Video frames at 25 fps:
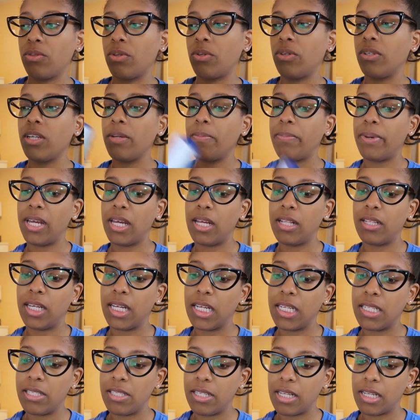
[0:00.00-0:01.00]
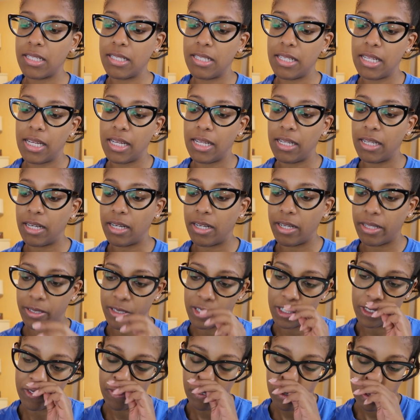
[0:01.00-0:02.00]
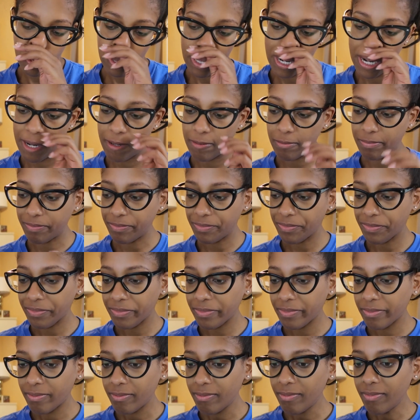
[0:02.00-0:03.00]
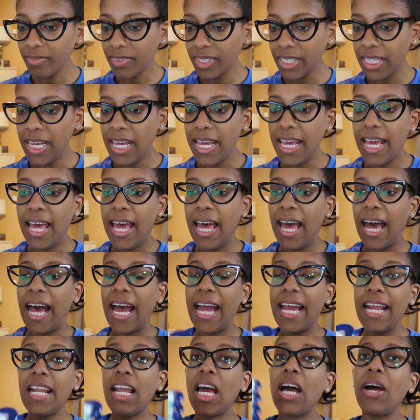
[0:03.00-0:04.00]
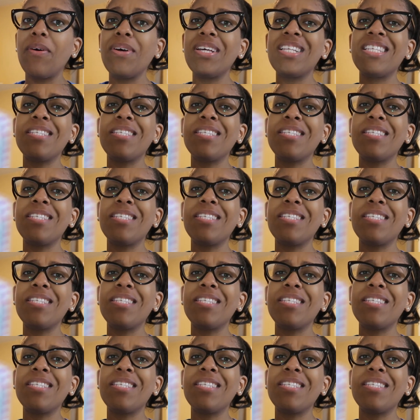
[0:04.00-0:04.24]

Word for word: so only pay like 16 dollars for it I know